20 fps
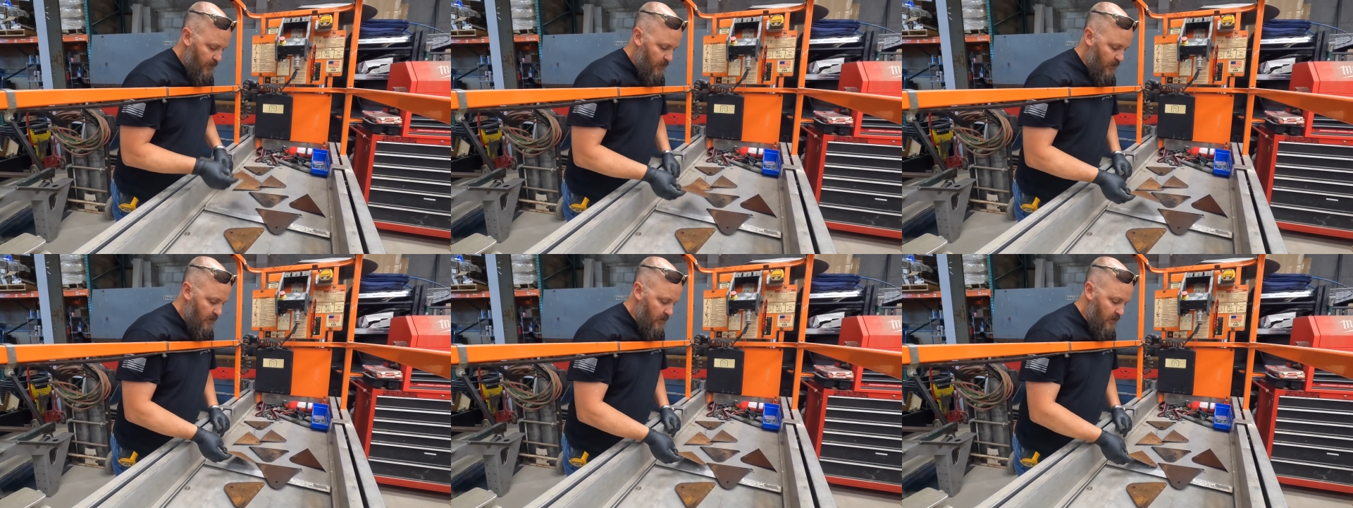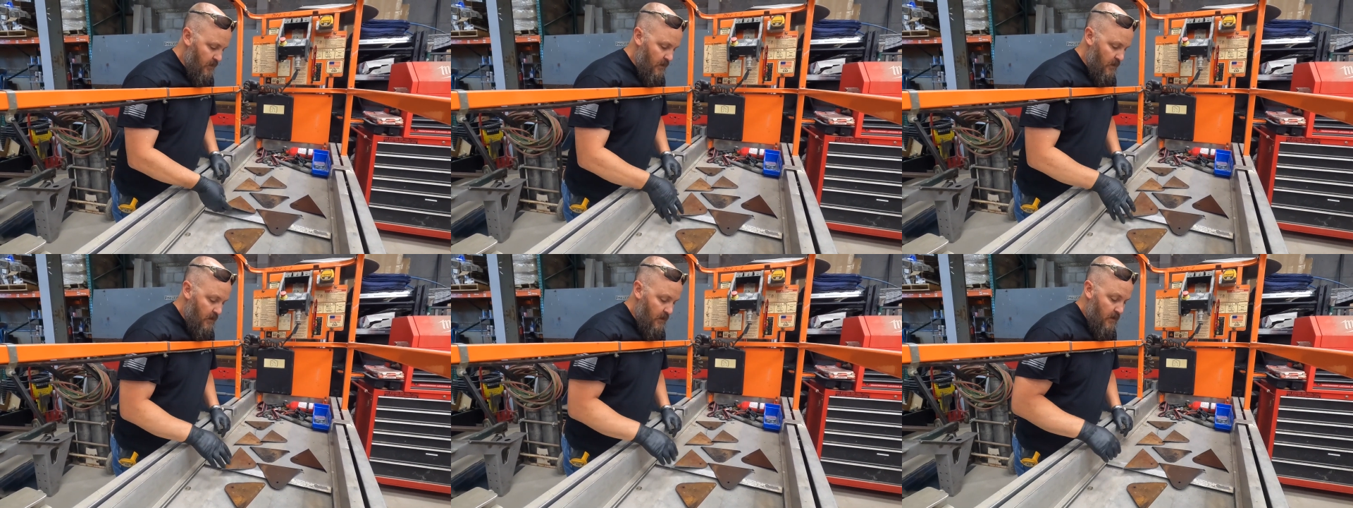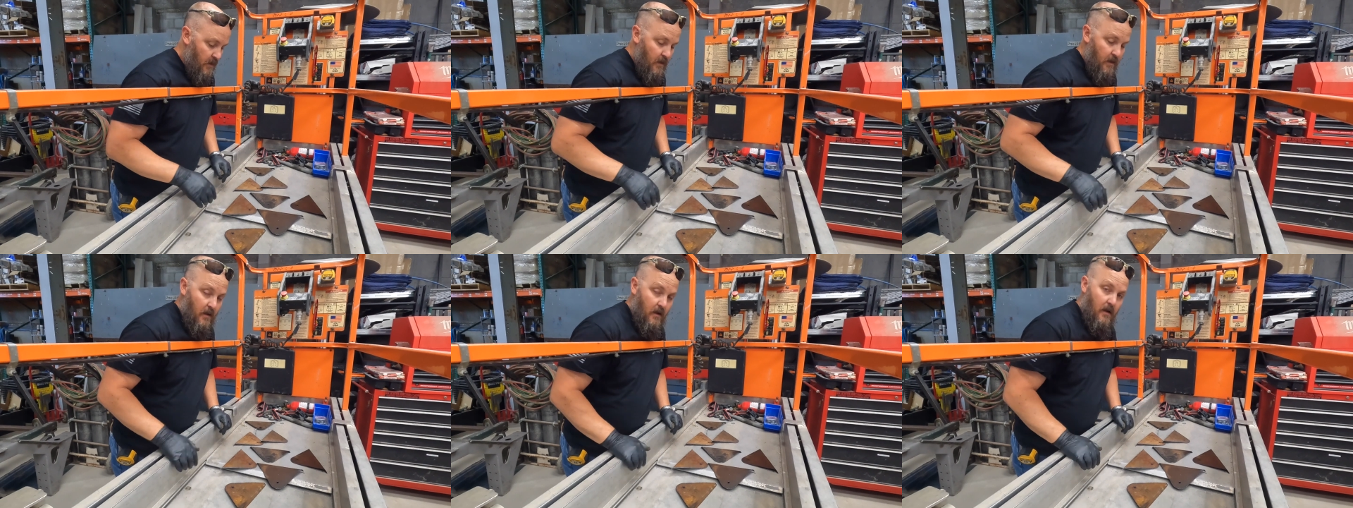
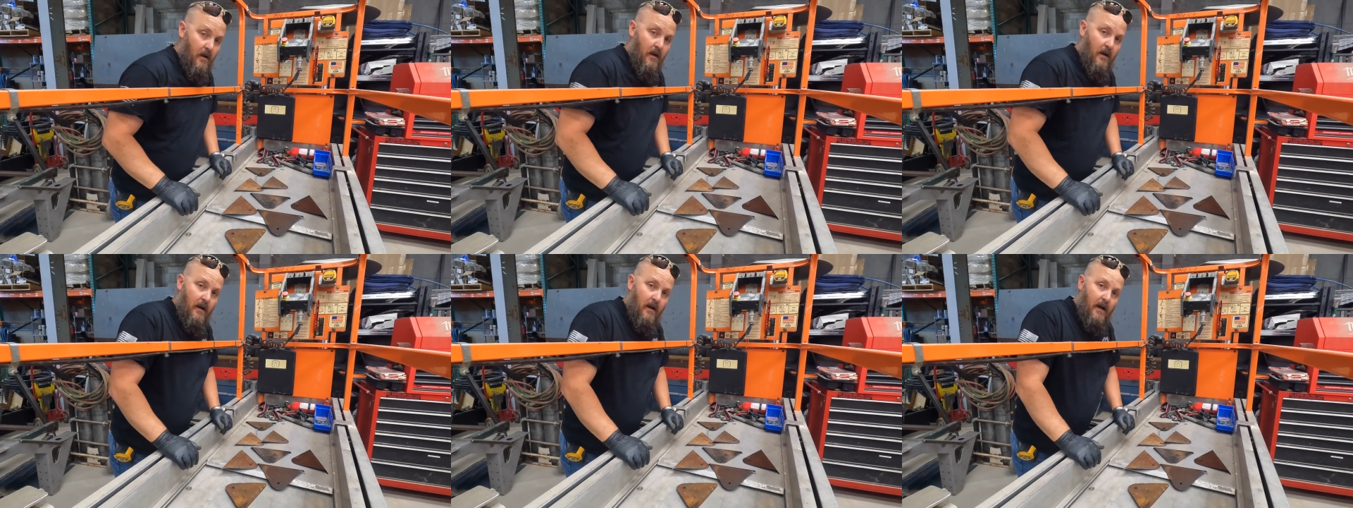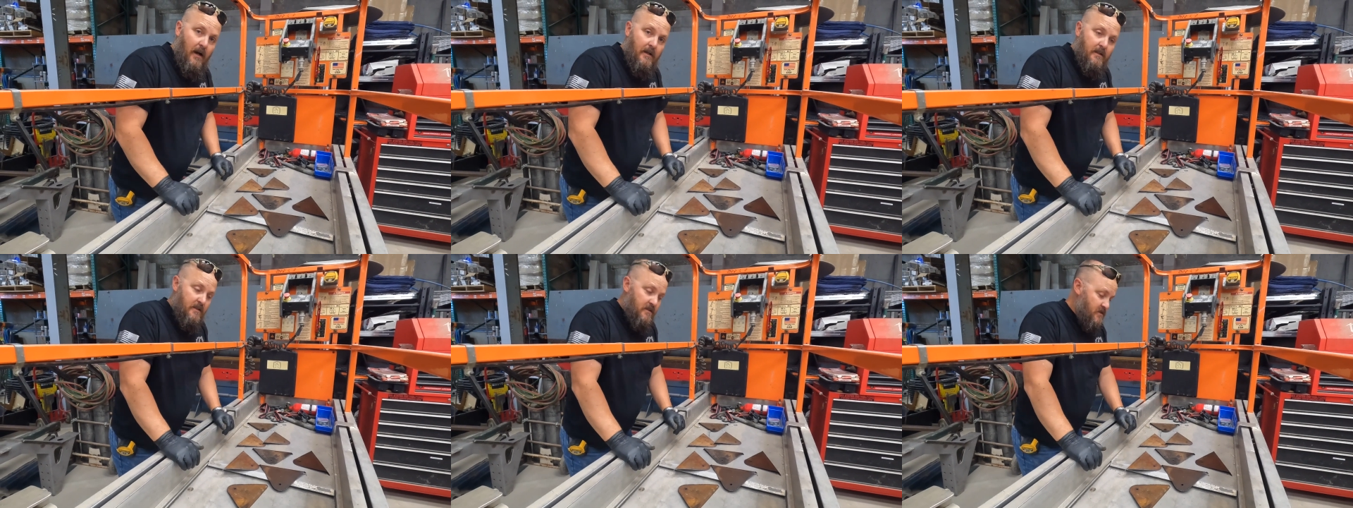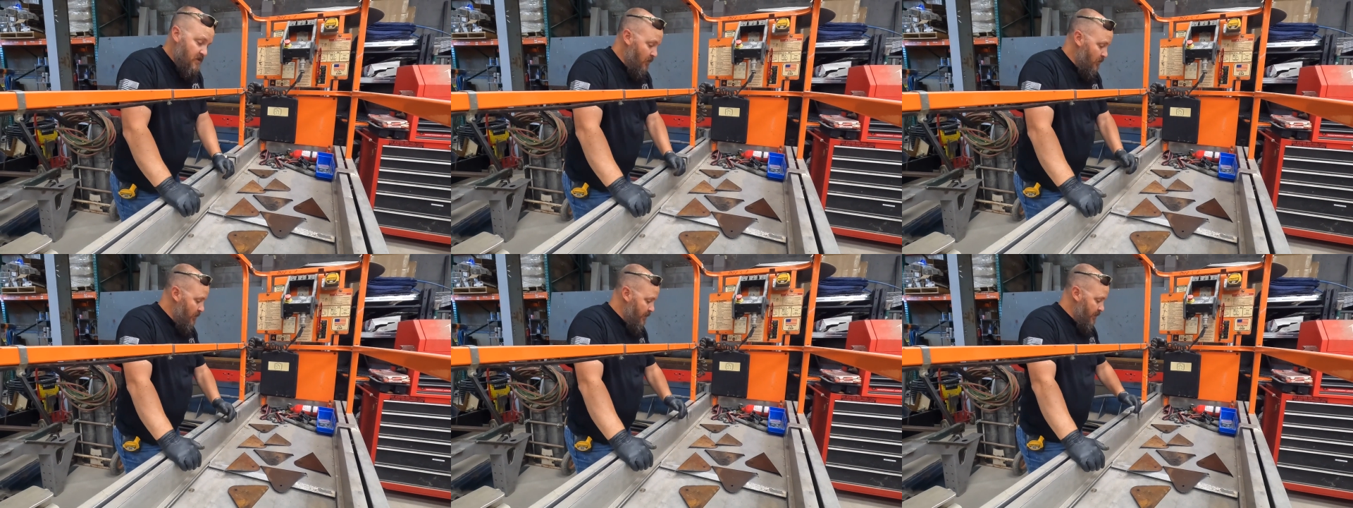I just
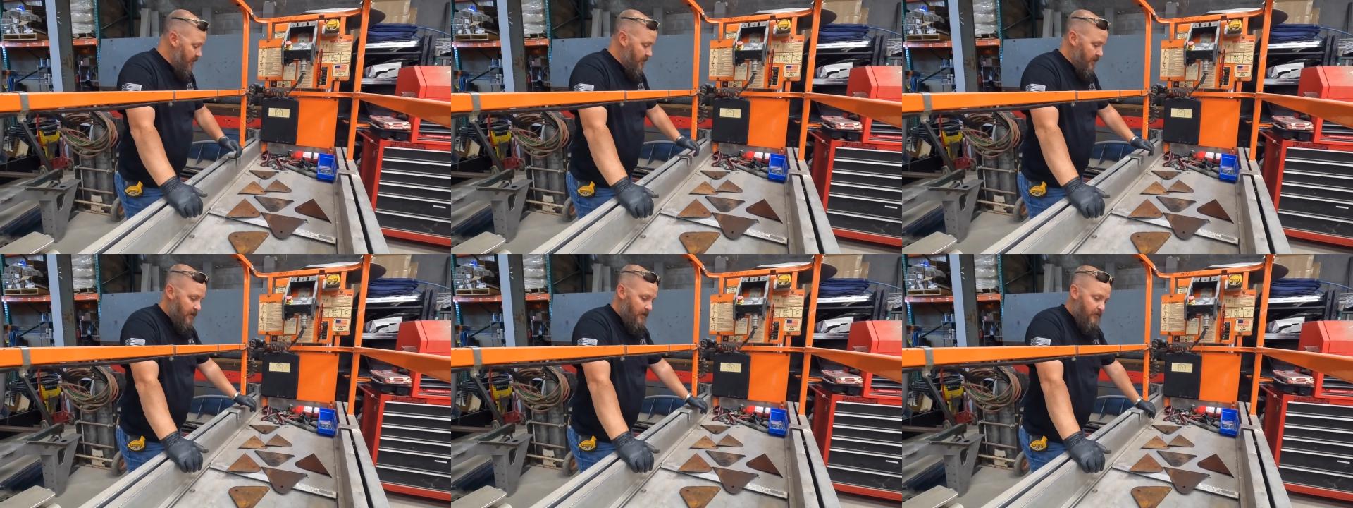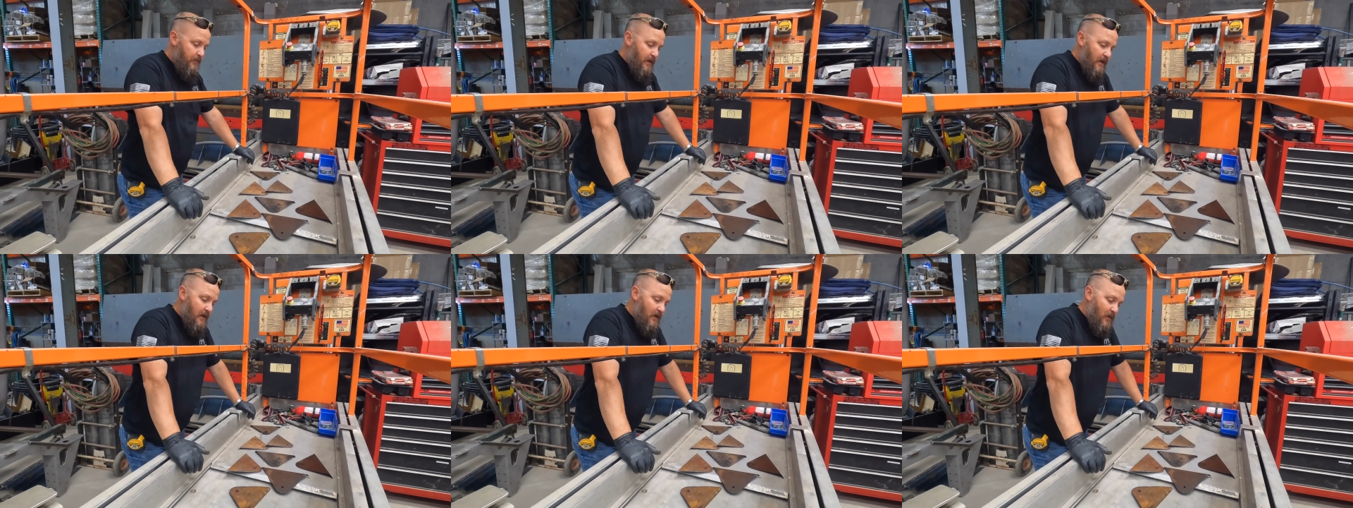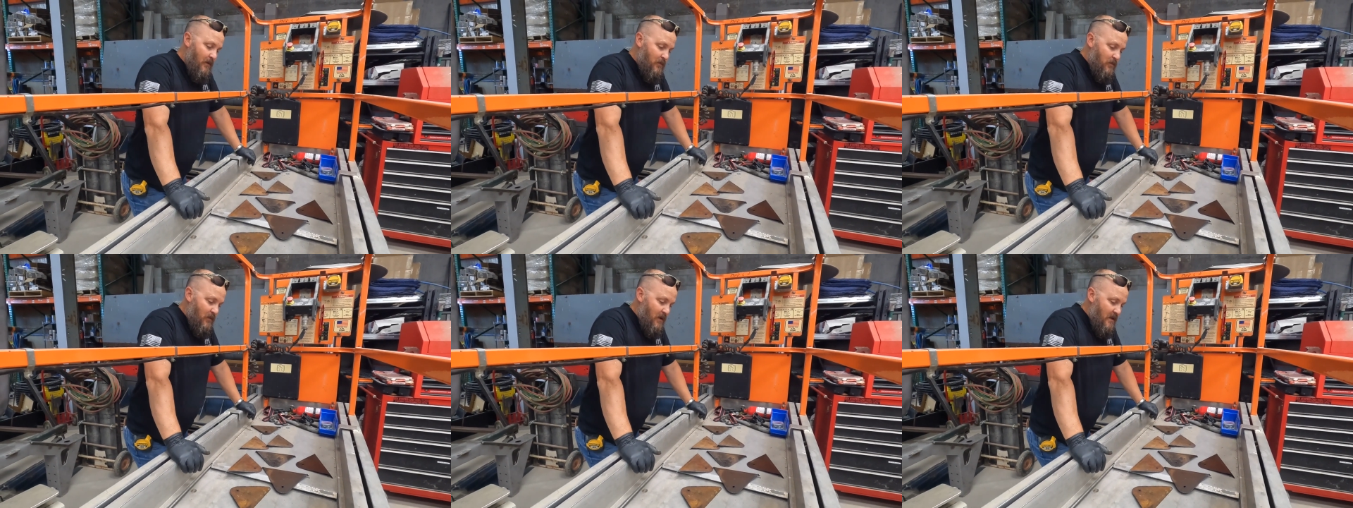don't want a big
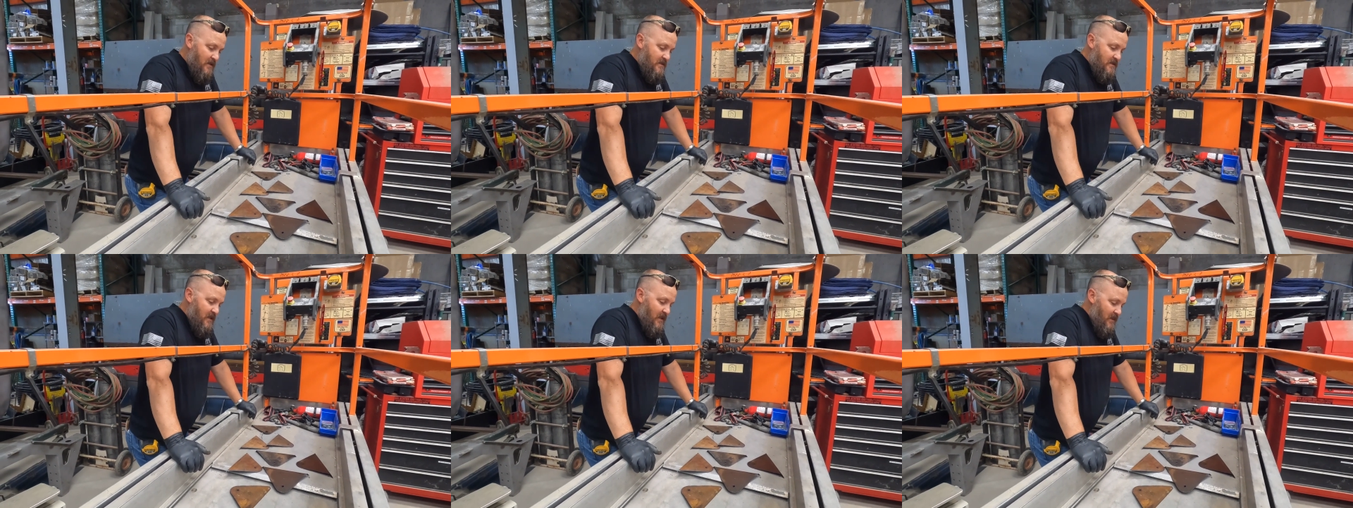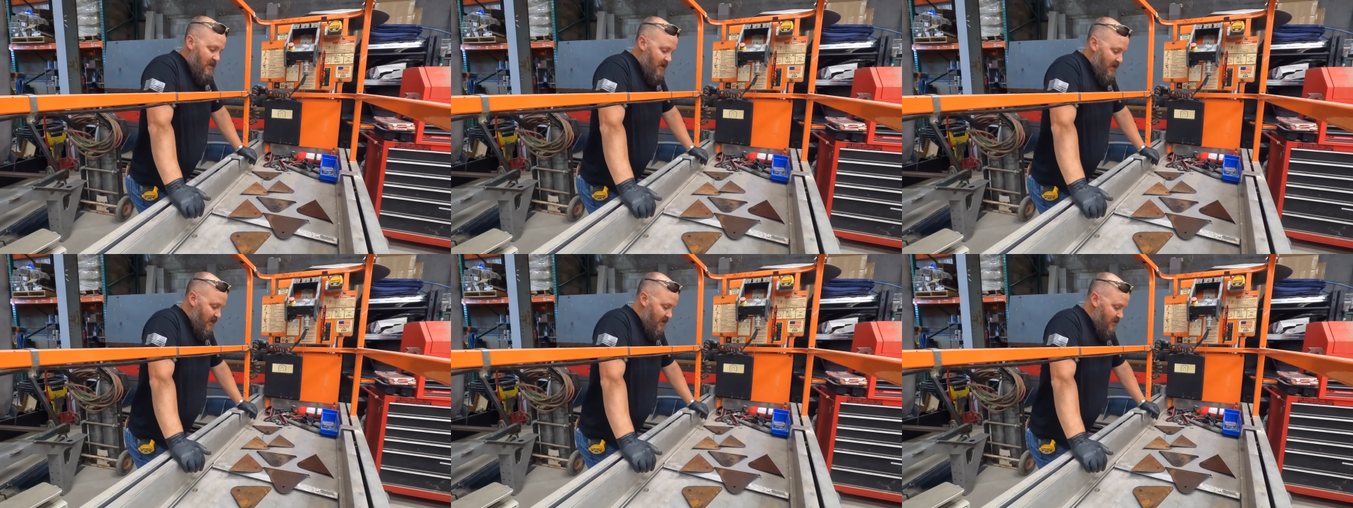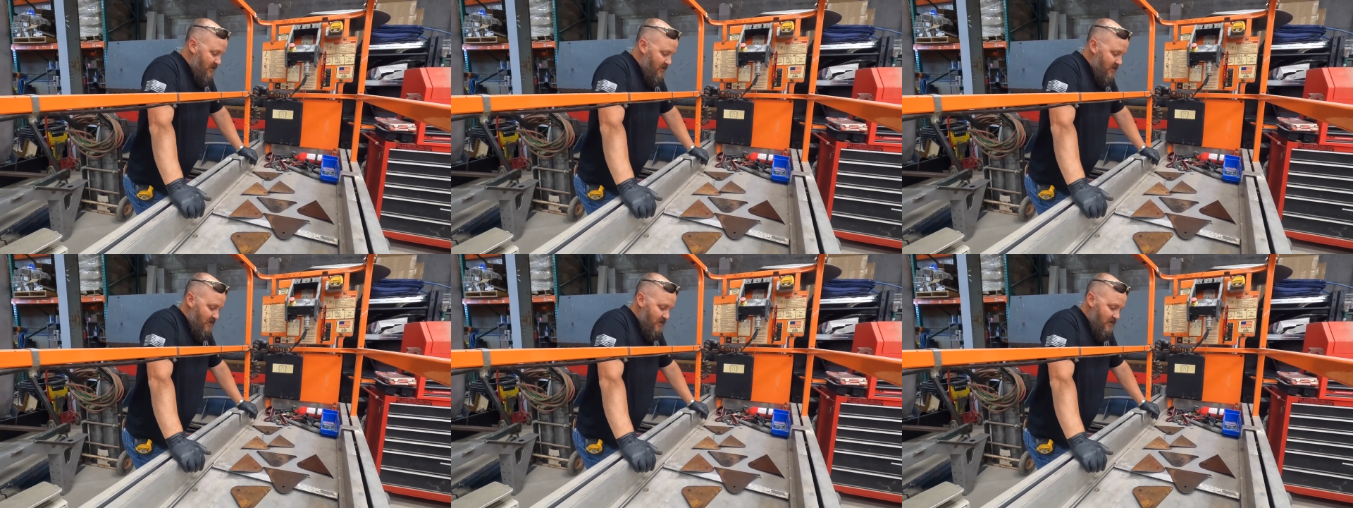old rusty thing